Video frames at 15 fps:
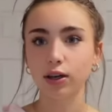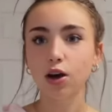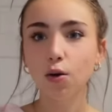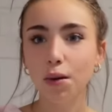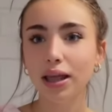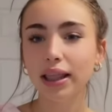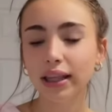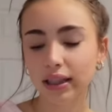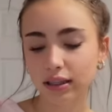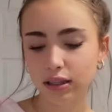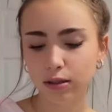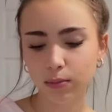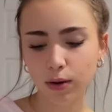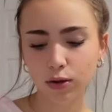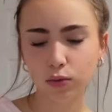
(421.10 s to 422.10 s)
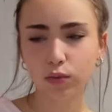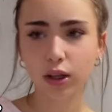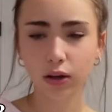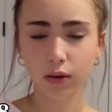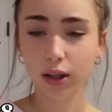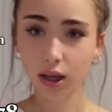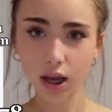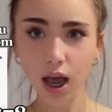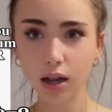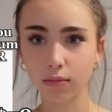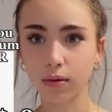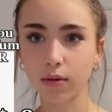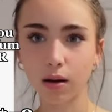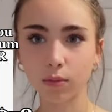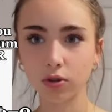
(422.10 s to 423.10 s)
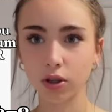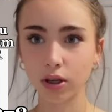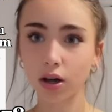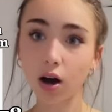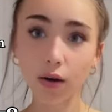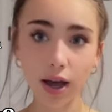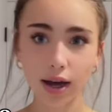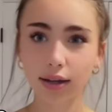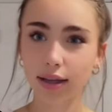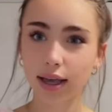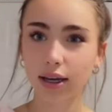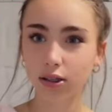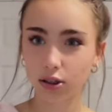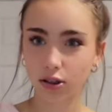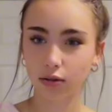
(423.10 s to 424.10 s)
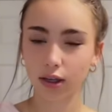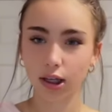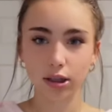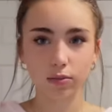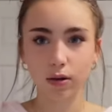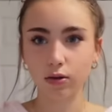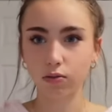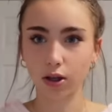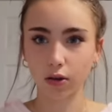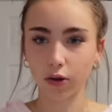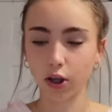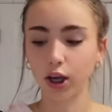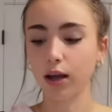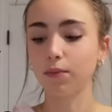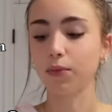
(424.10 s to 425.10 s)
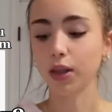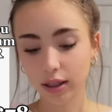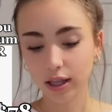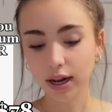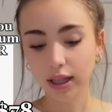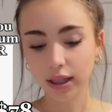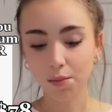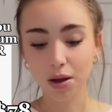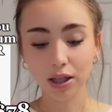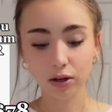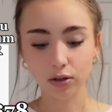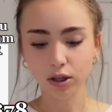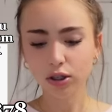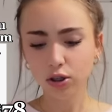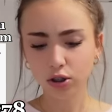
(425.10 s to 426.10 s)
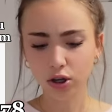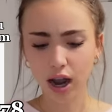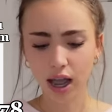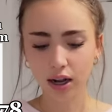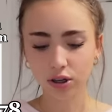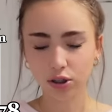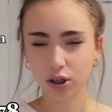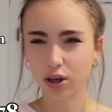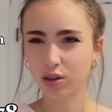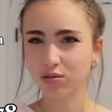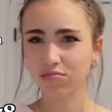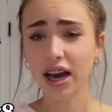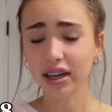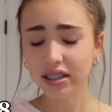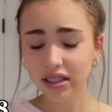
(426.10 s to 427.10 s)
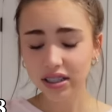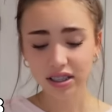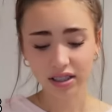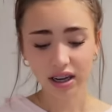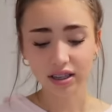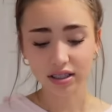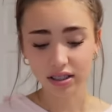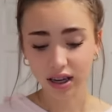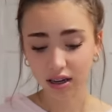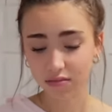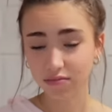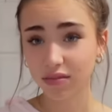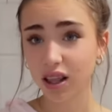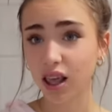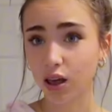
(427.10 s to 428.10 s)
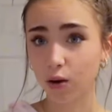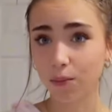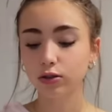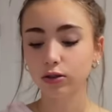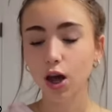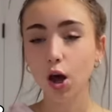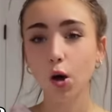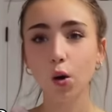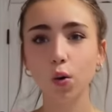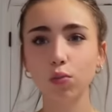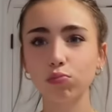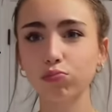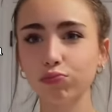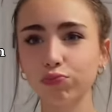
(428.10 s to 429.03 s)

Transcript: oh i like this it smells really really good and my mom was like oh yeah i like it too like it smells really really good and then i let my little sister try it and she goes that's disgusting ew so